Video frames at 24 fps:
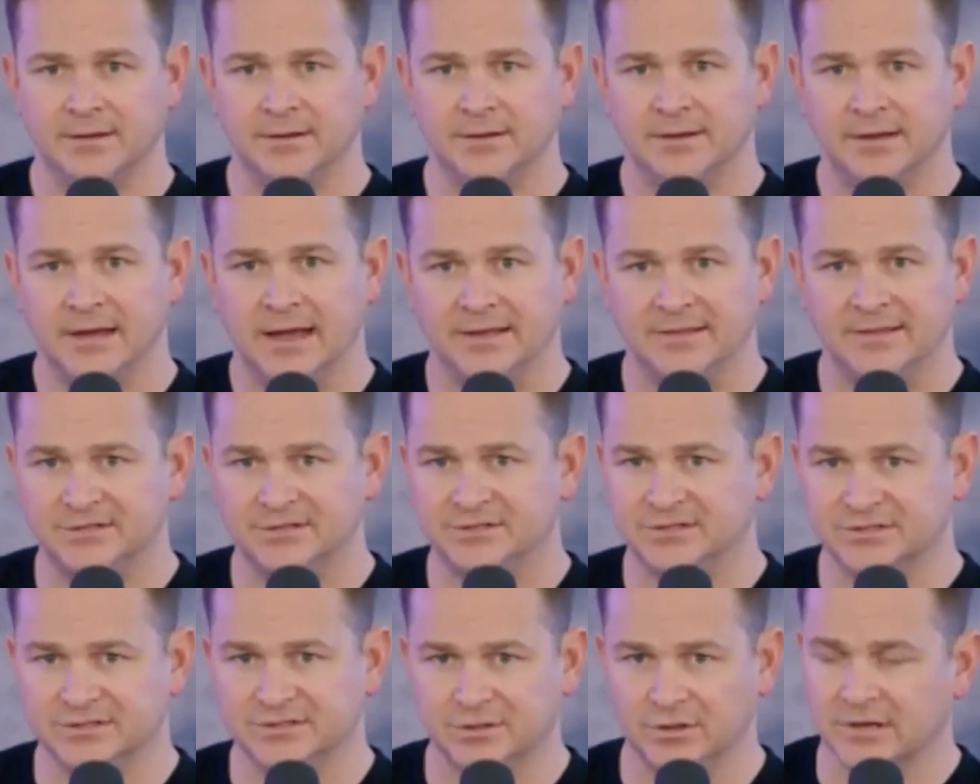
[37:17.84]
And then
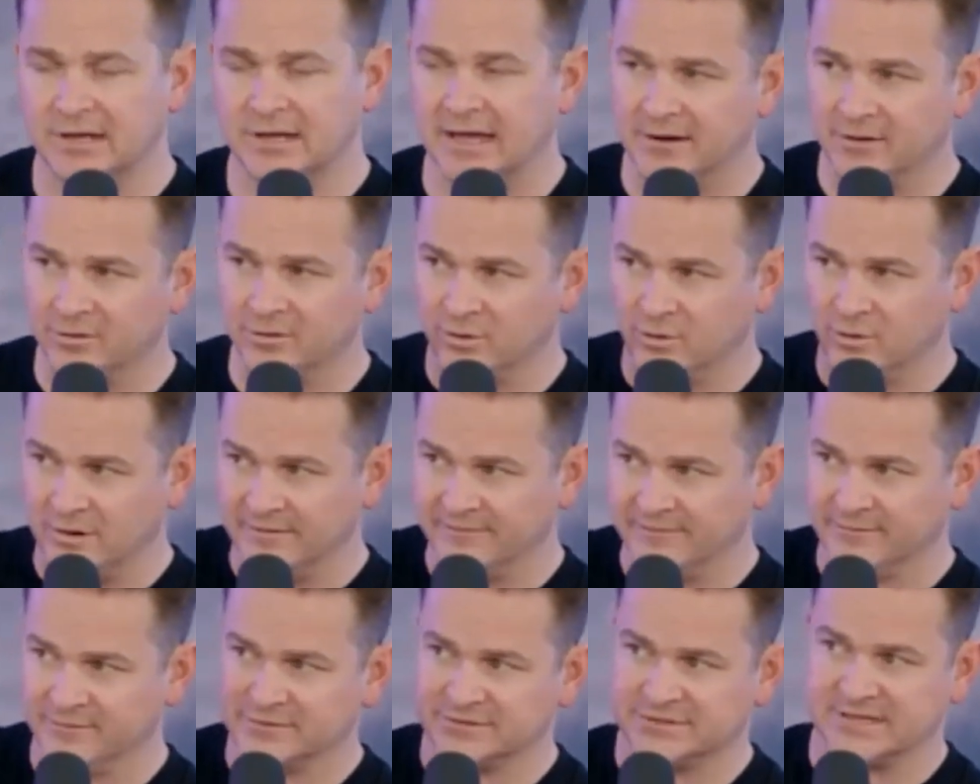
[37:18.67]
just look at
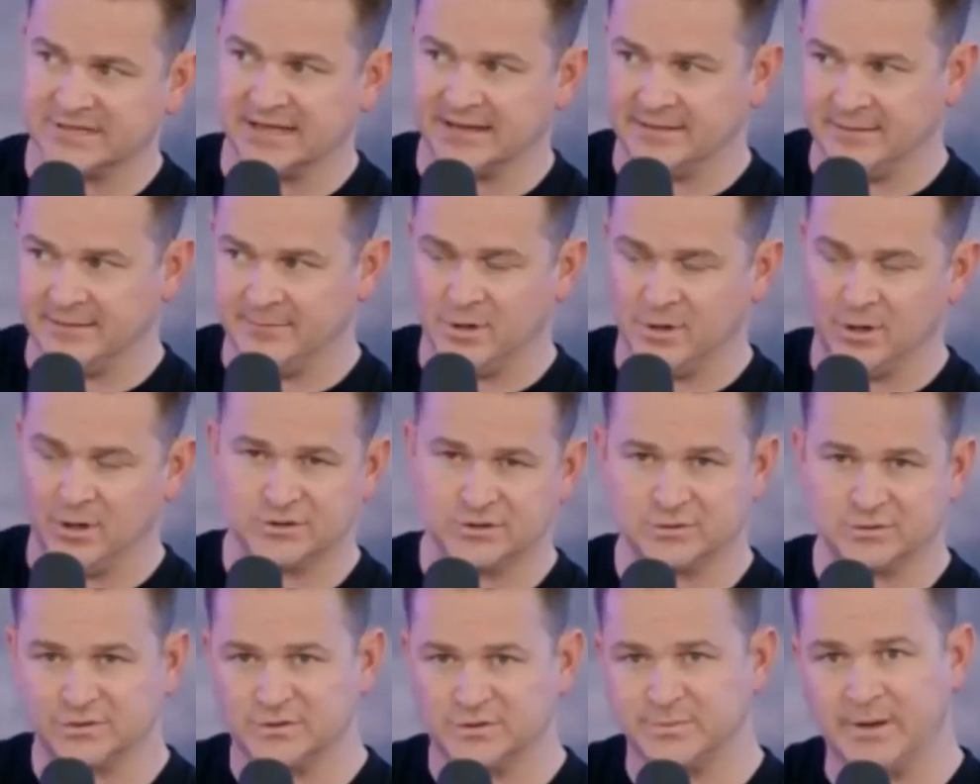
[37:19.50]
whoever's getting the
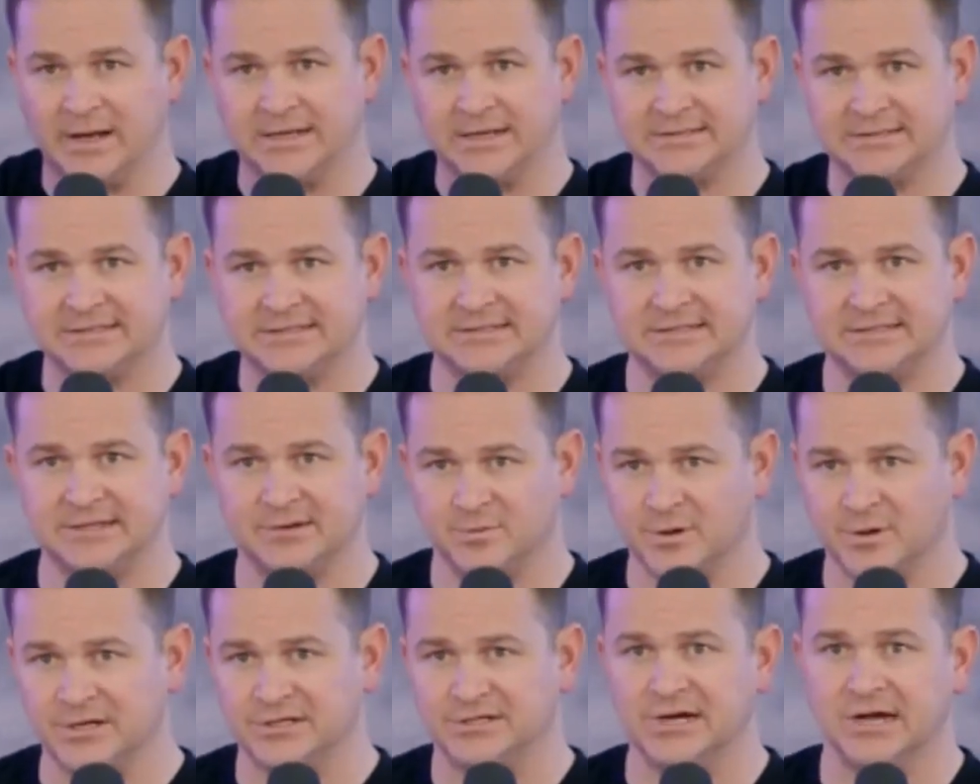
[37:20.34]
most responses and
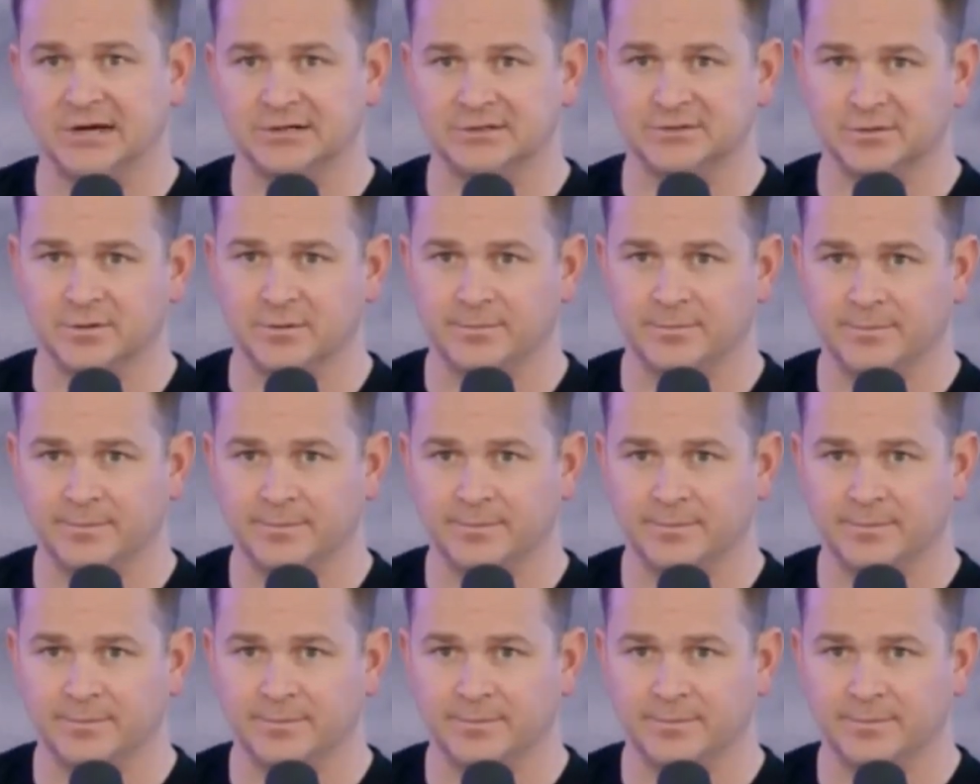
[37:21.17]
reach out to them